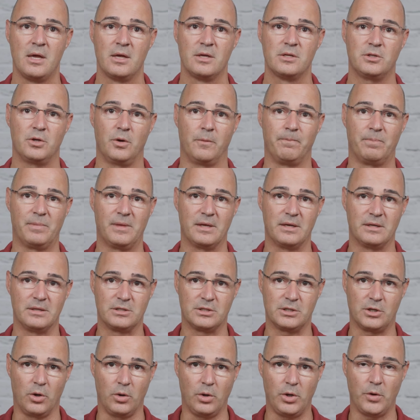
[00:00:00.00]
So
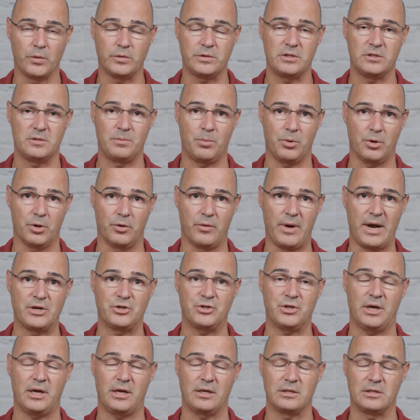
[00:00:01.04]
scoliosis
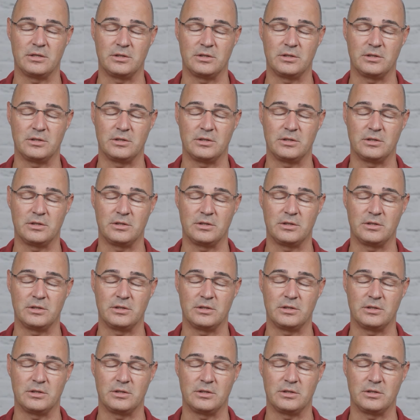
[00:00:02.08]
progression can